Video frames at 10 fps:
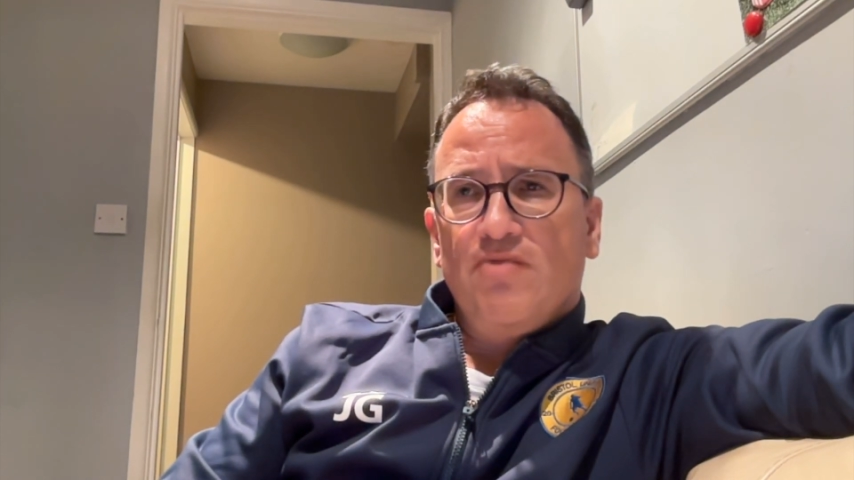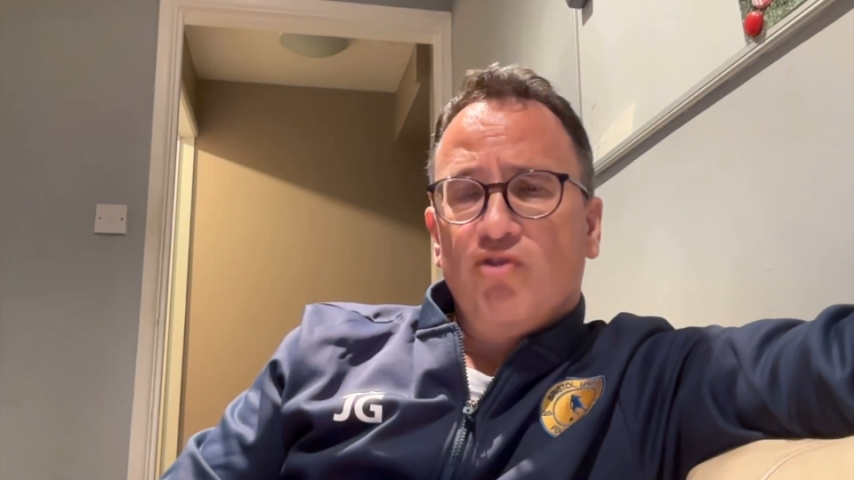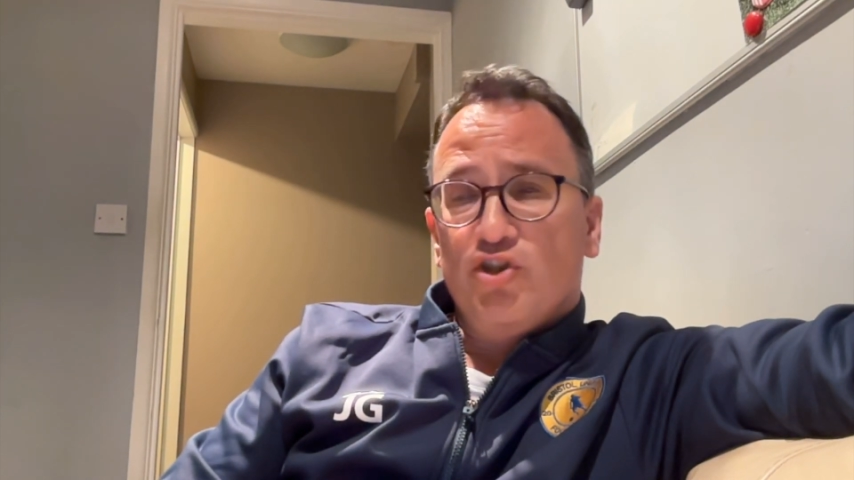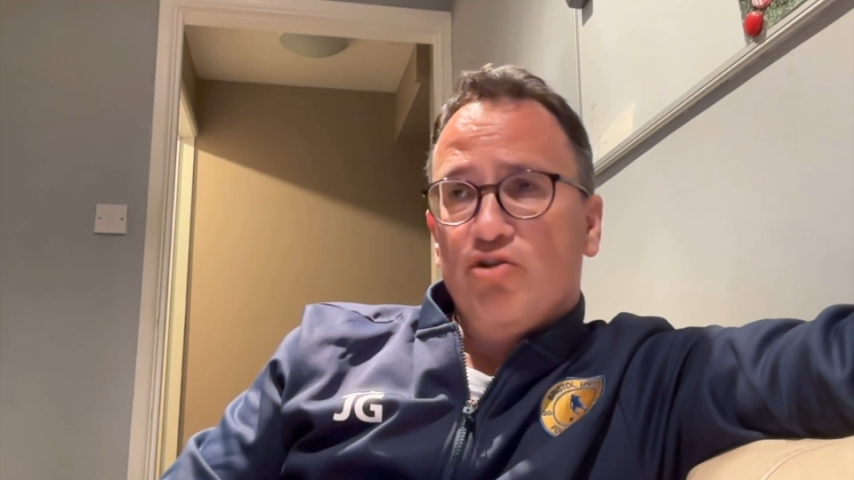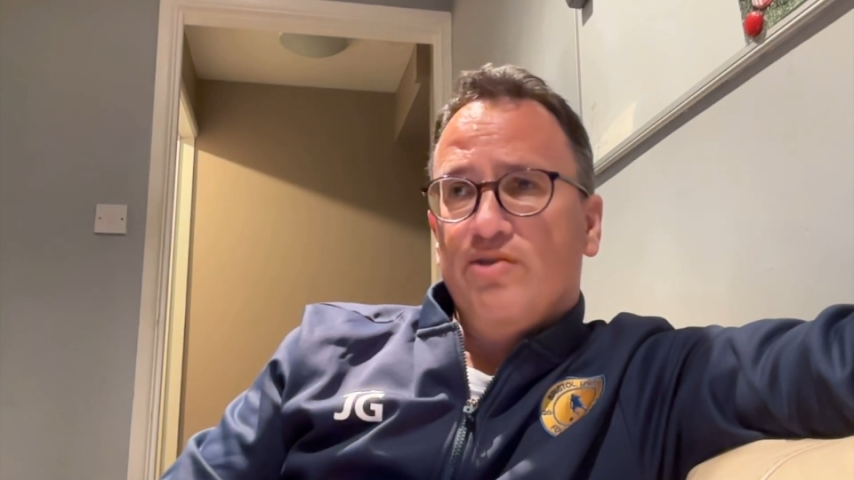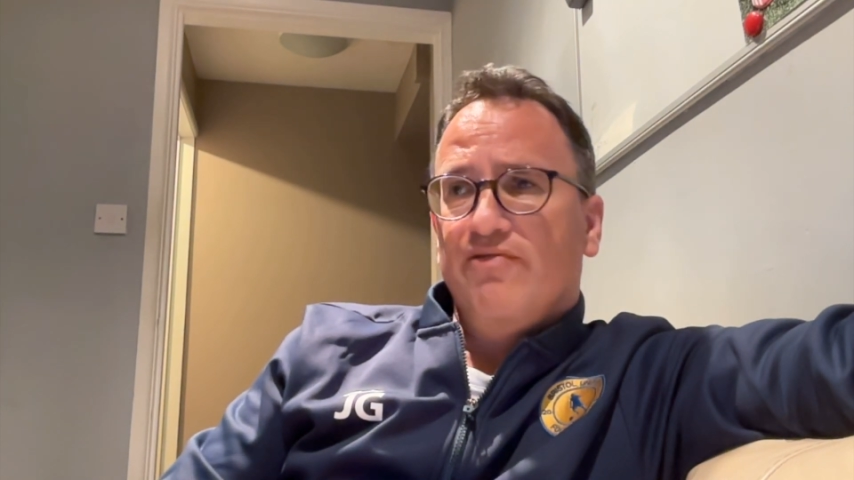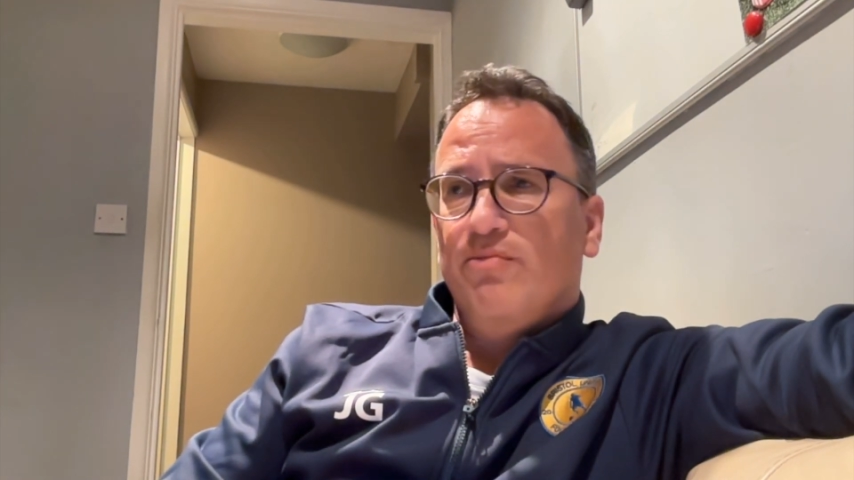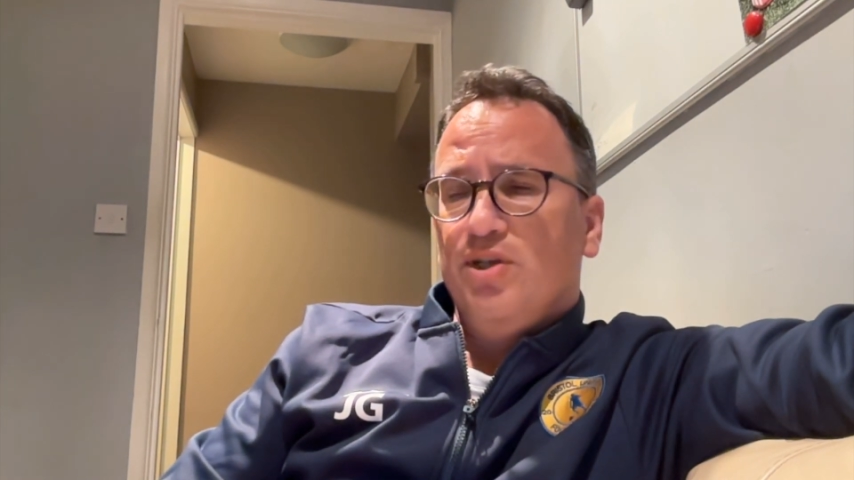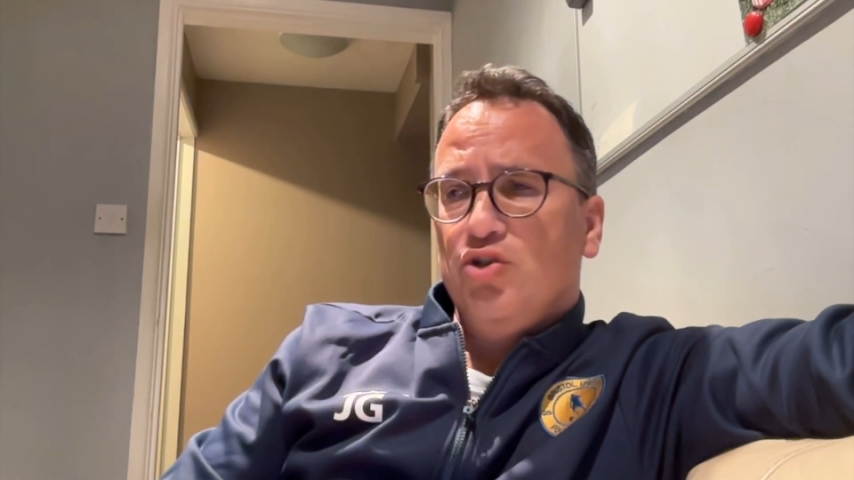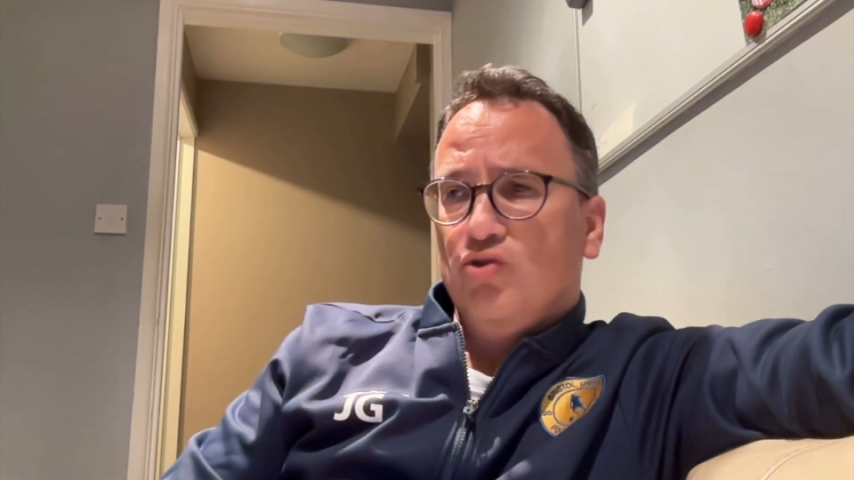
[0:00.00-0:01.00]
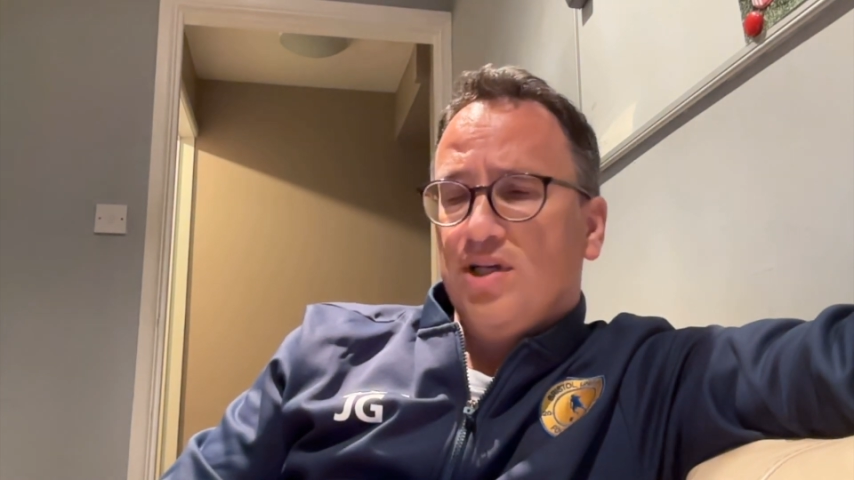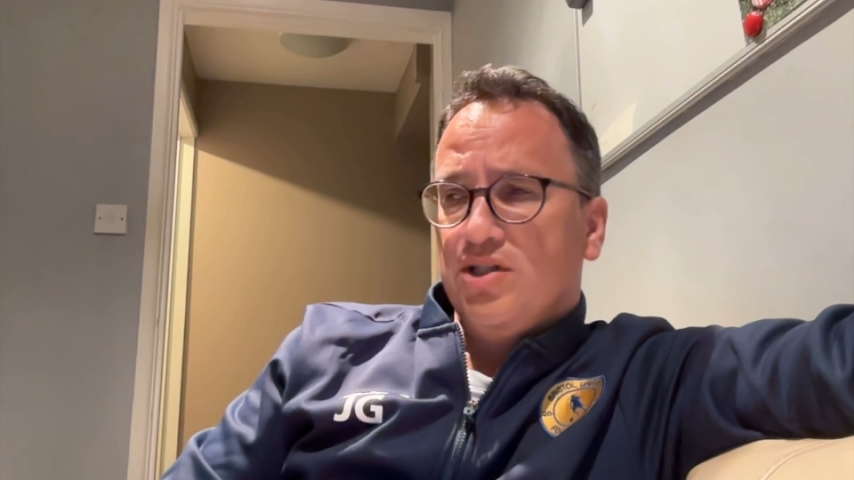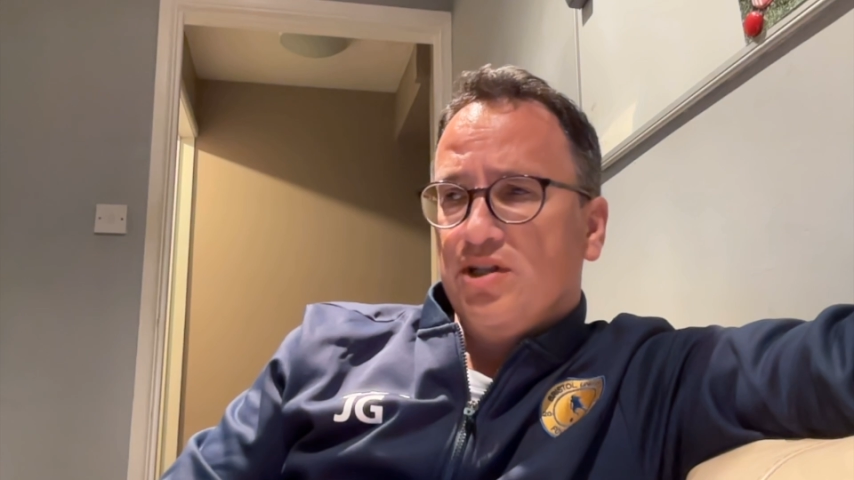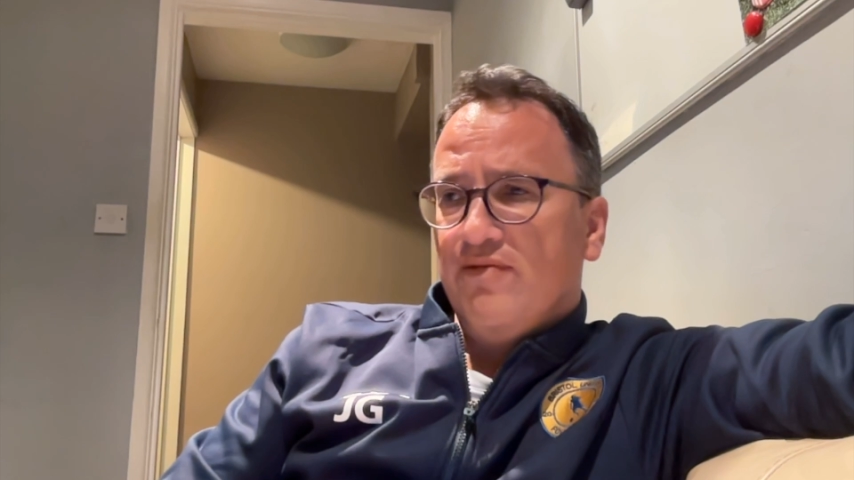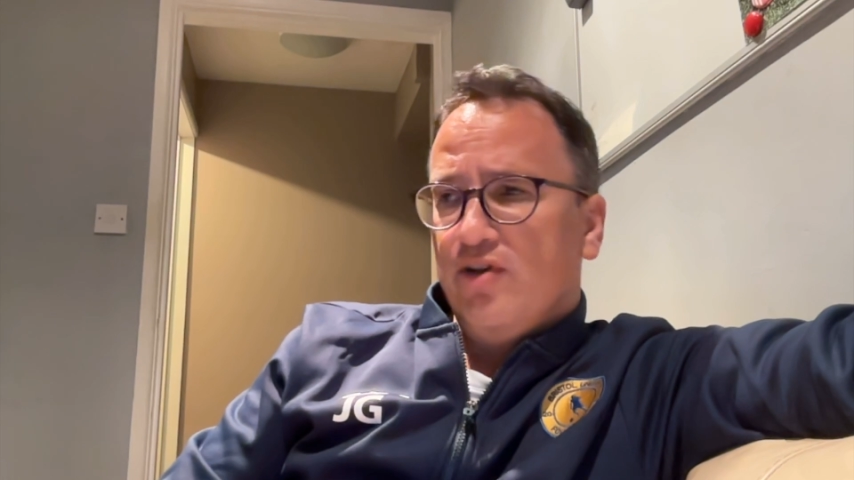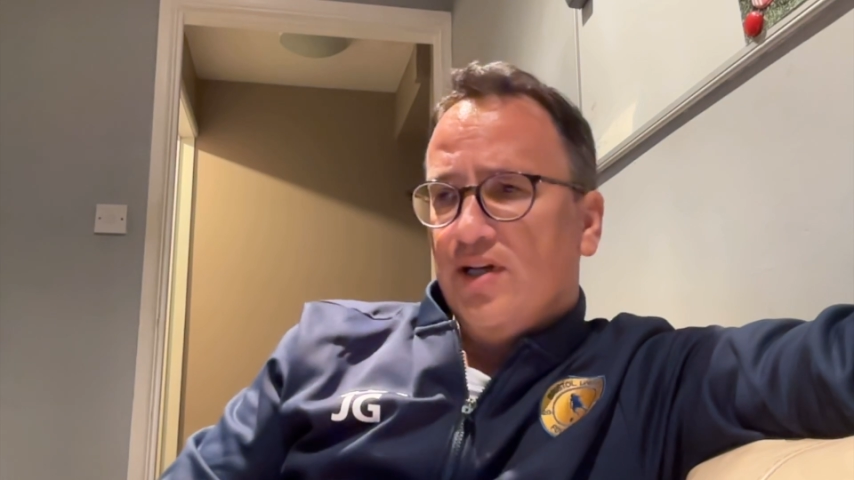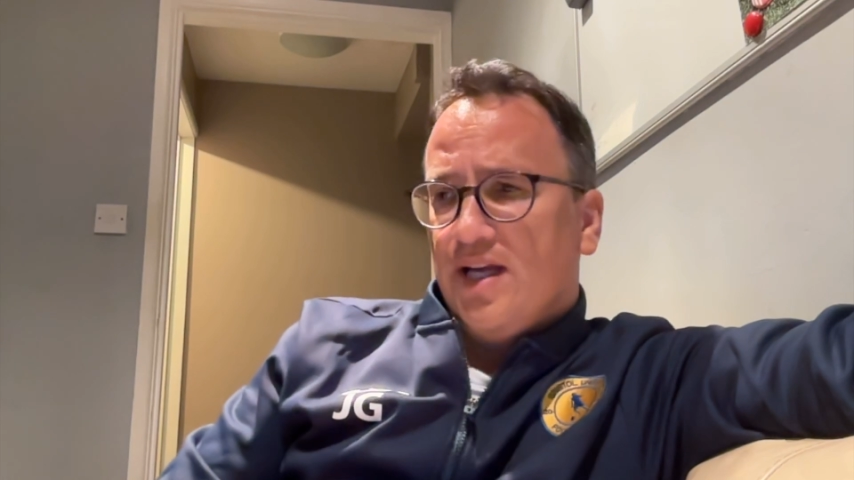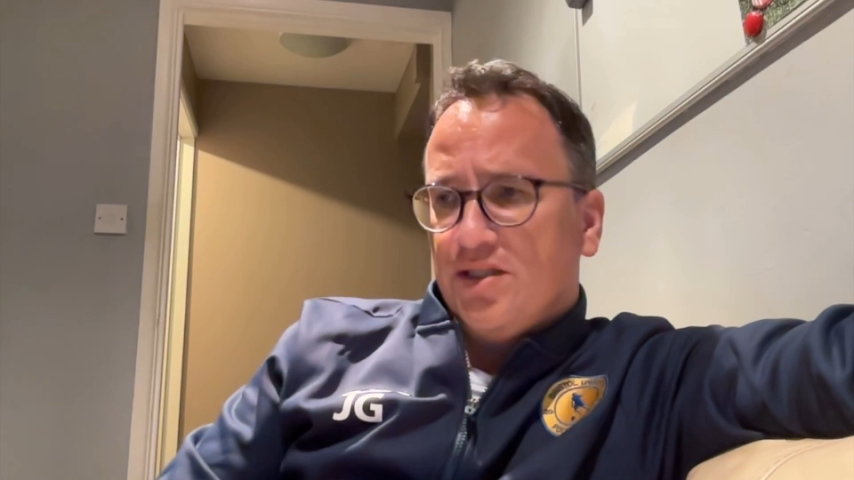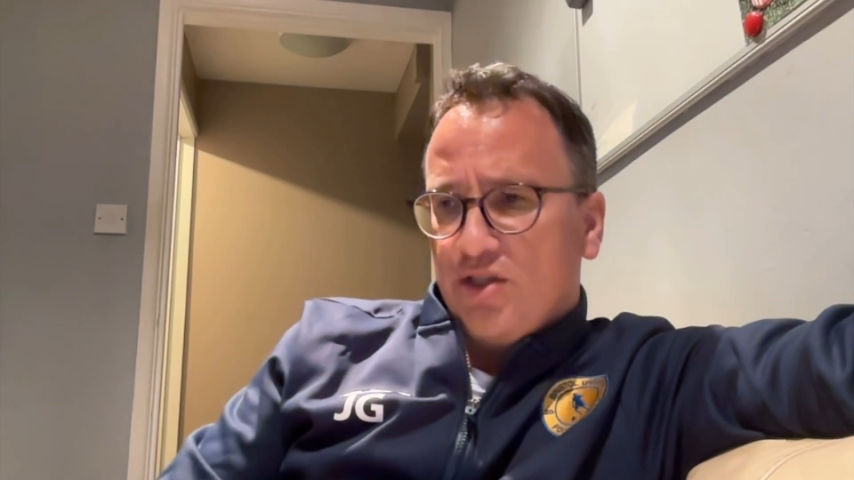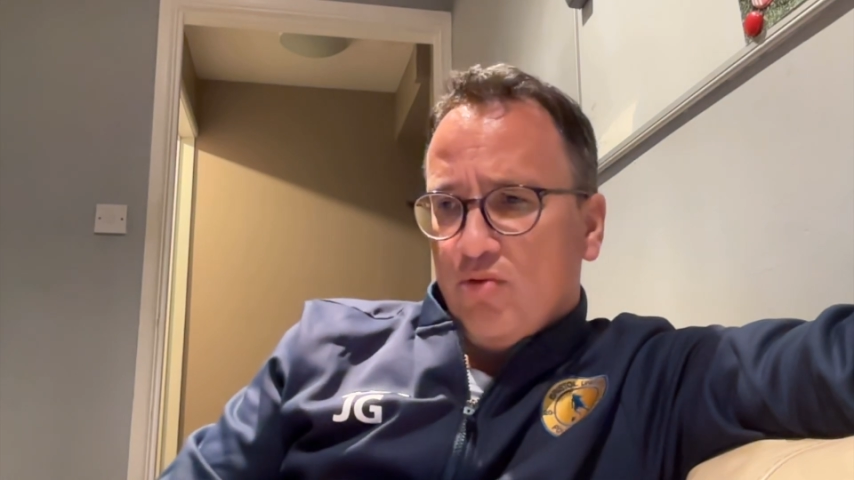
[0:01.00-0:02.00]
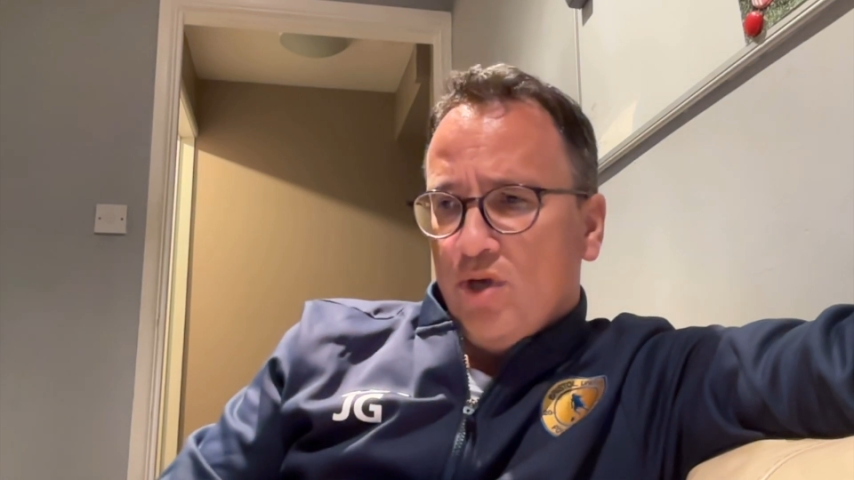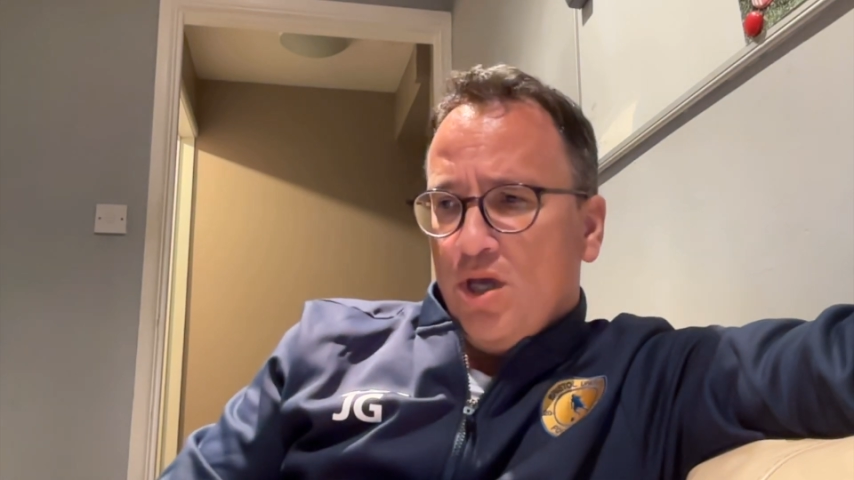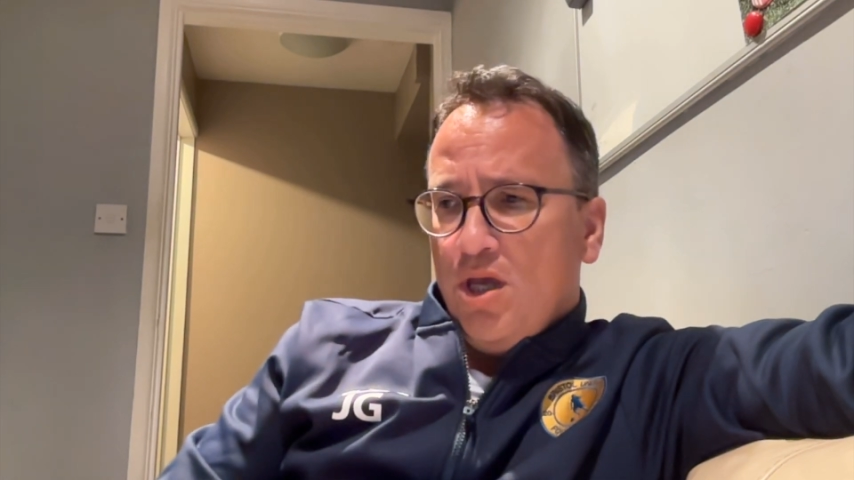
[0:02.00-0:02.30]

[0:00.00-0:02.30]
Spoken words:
returning from injury and stuff like that. So